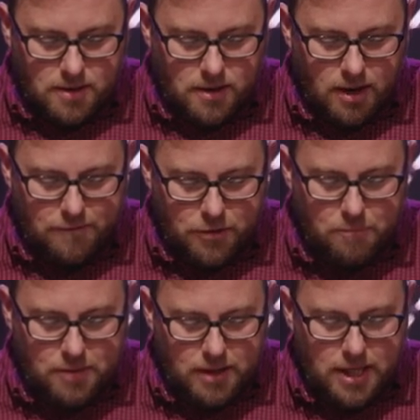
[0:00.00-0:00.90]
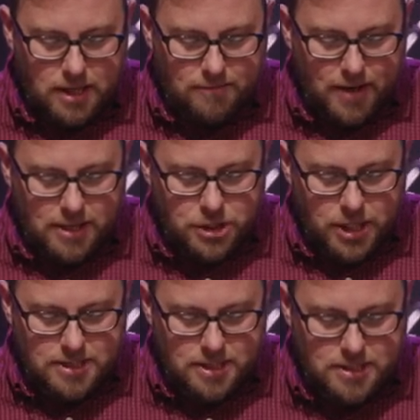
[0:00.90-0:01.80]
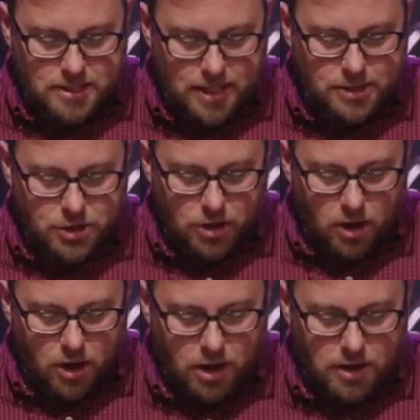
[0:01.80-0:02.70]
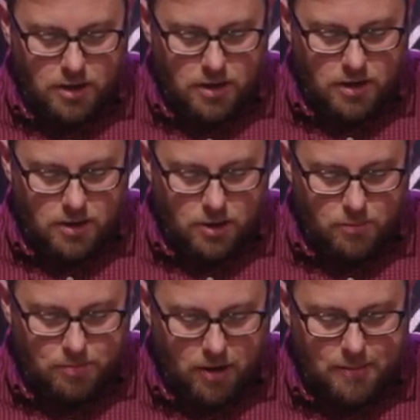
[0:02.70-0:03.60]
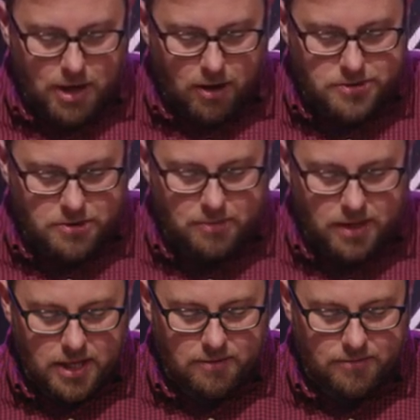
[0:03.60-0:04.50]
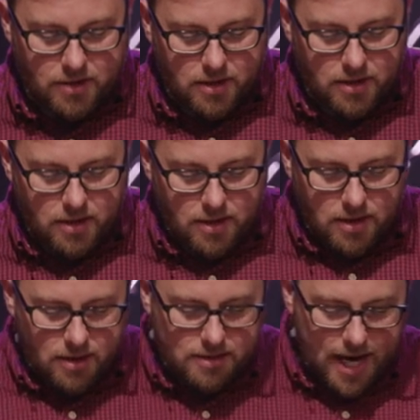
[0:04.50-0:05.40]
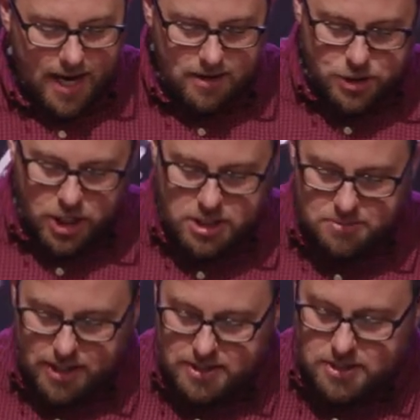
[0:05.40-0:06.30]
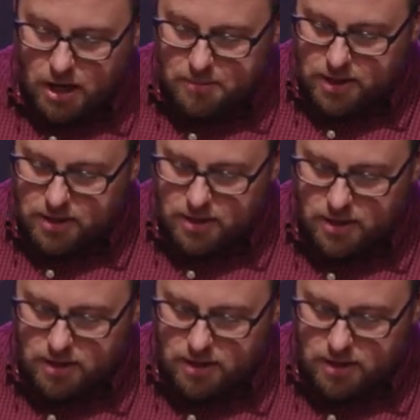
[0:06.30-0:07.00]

if you believe that Jesus is your ark, you probably also believe that judgment is coming